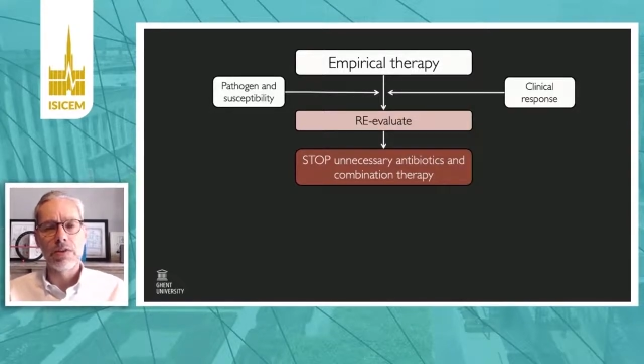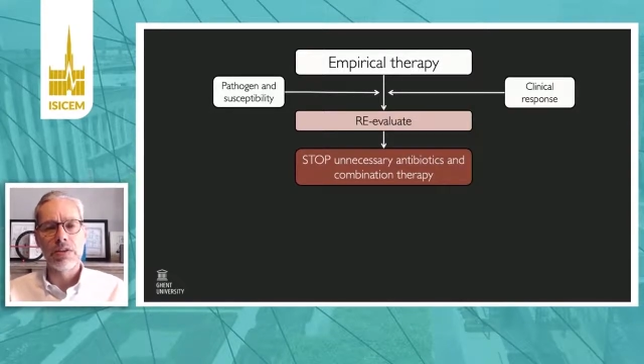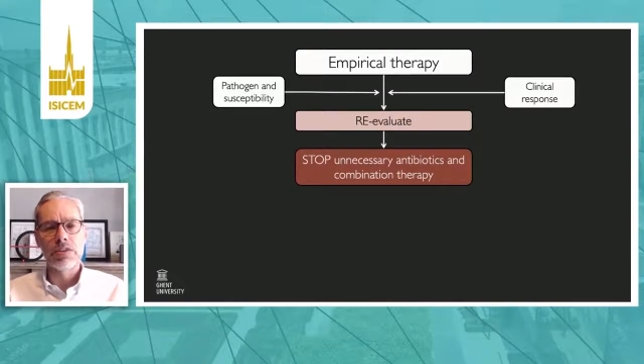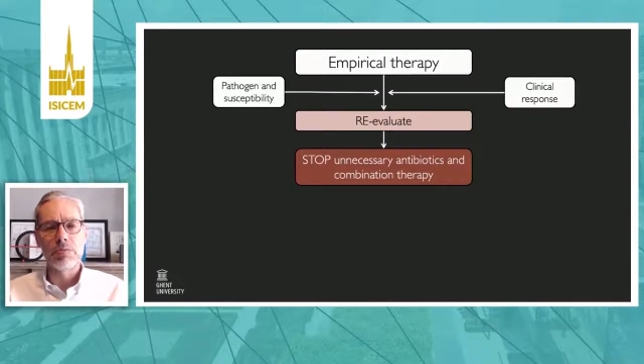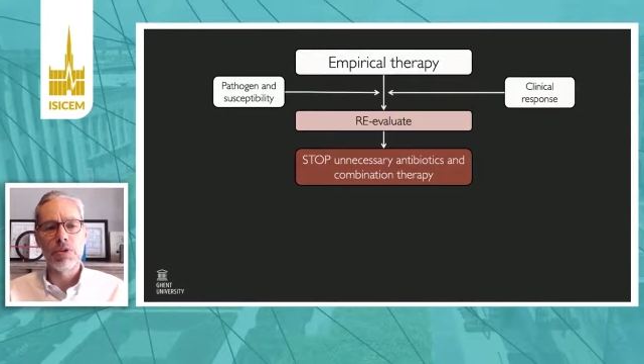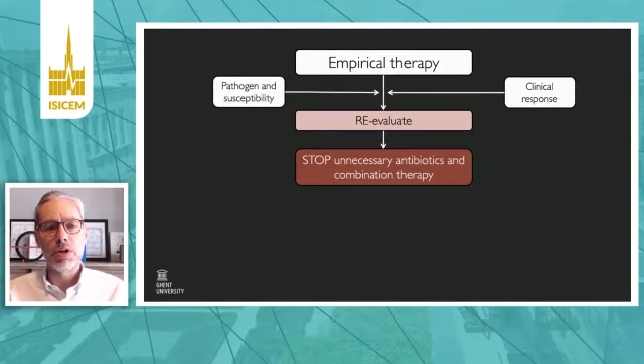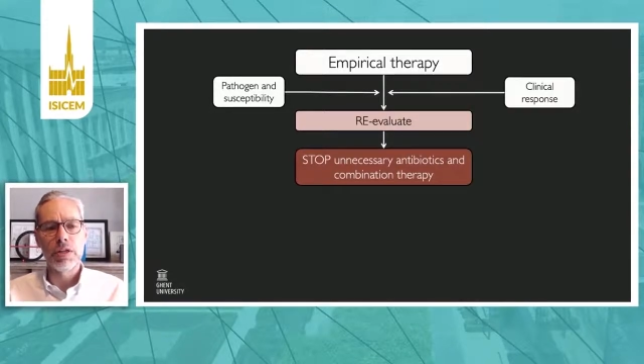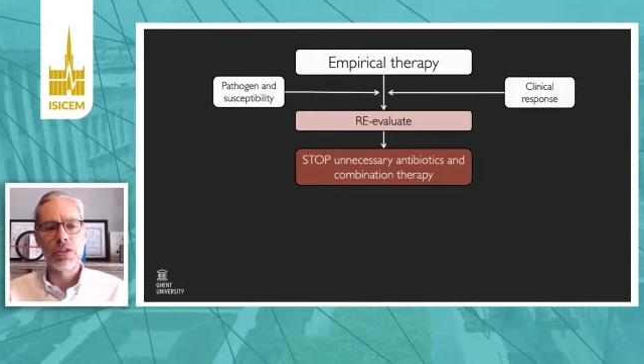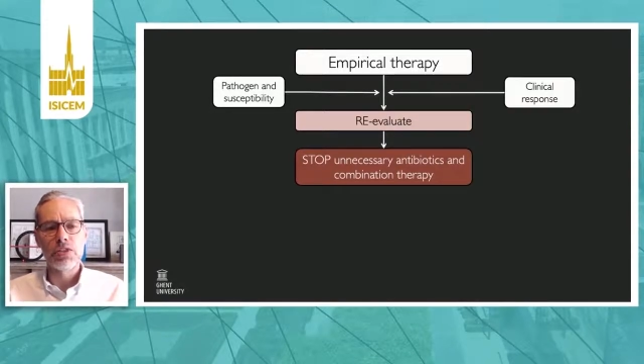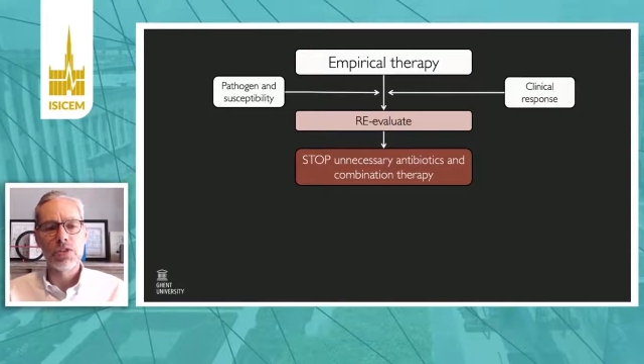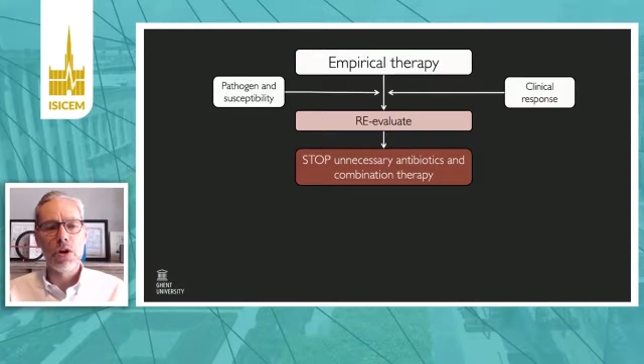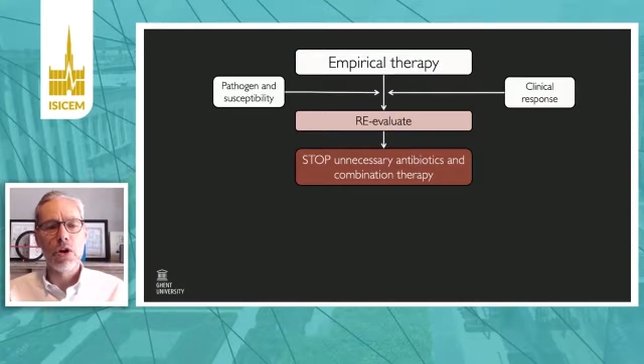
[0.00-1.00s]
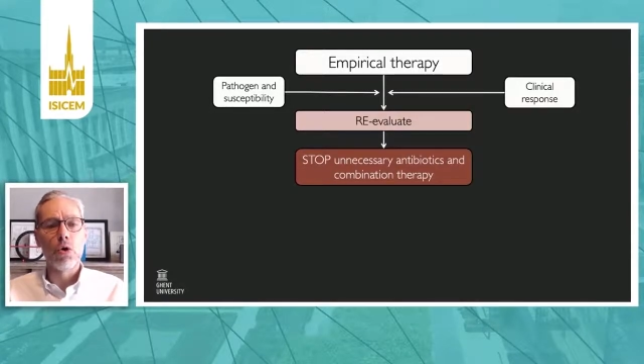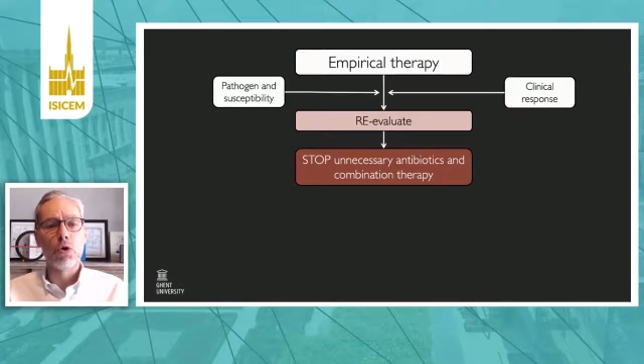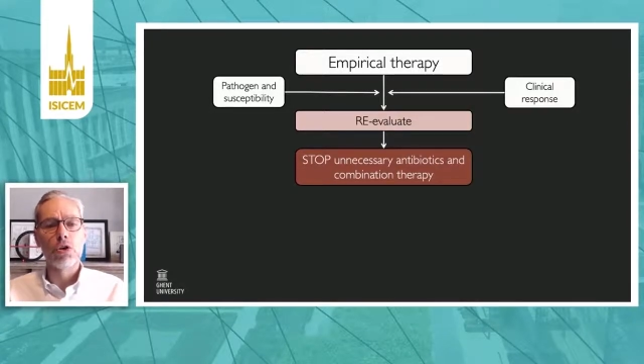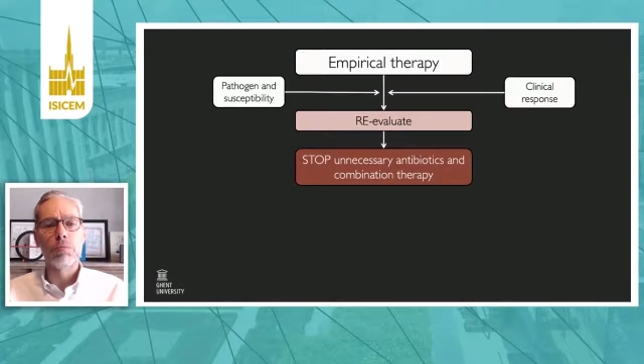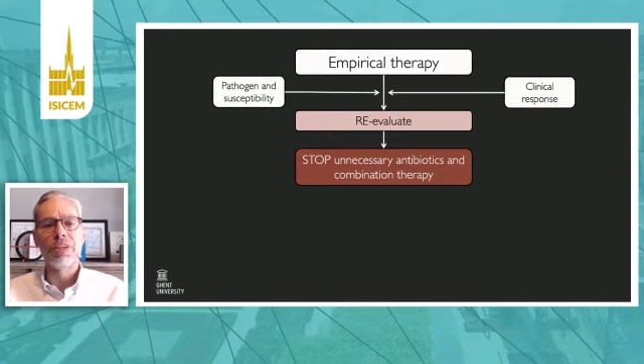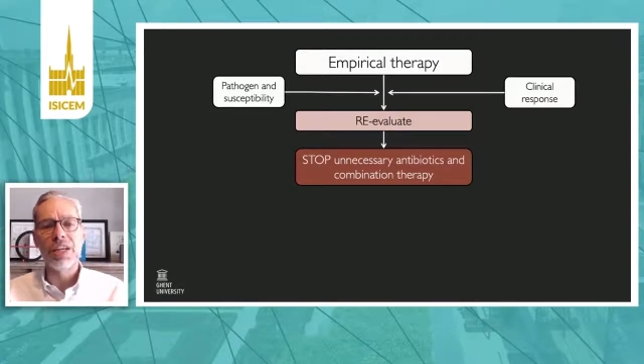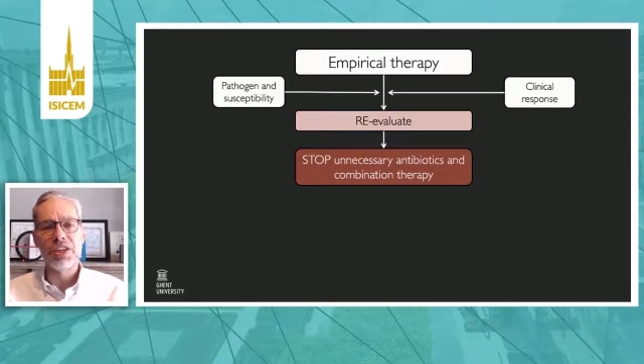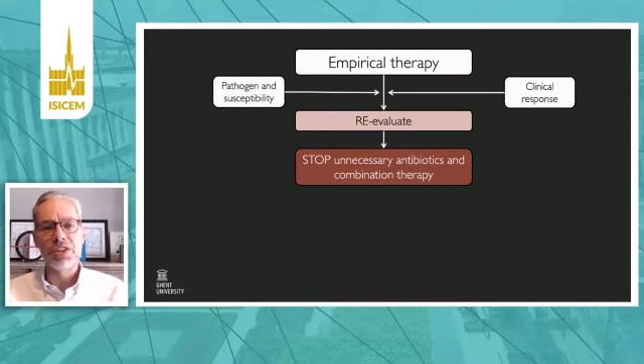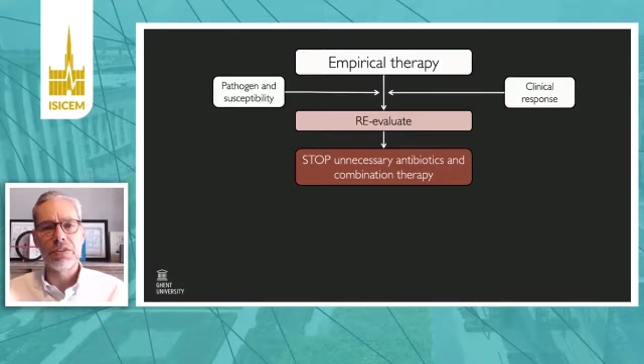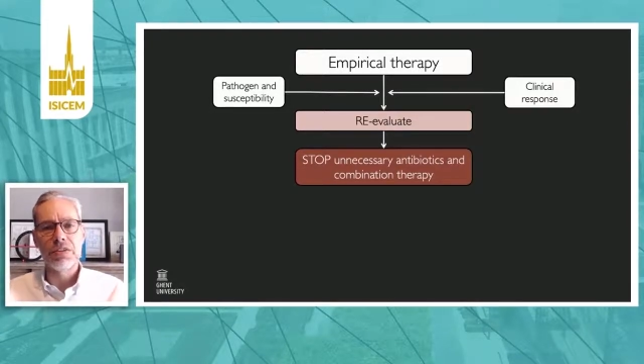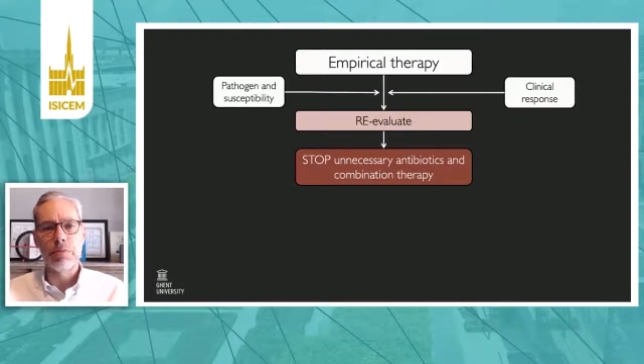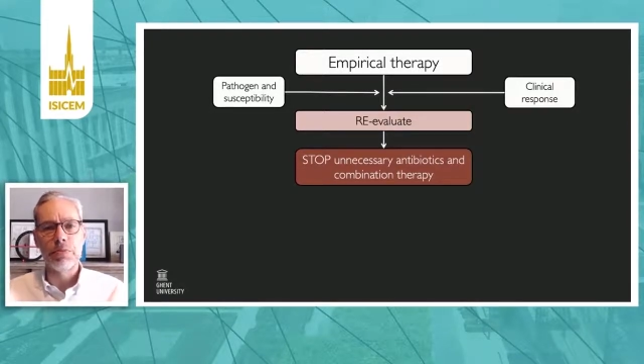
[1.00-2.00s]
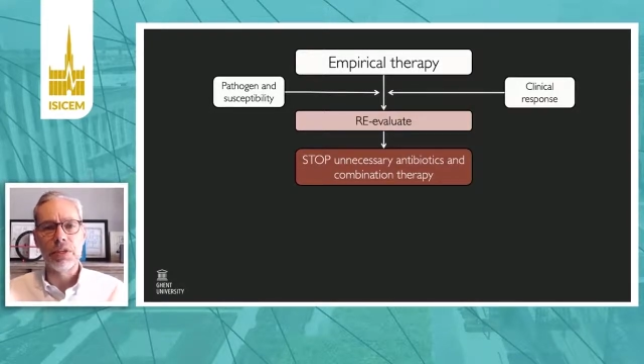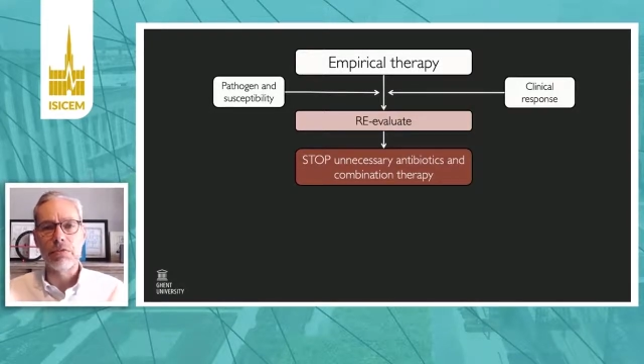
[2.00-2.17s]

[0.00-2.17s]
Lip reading: antibiotics or combination therapy.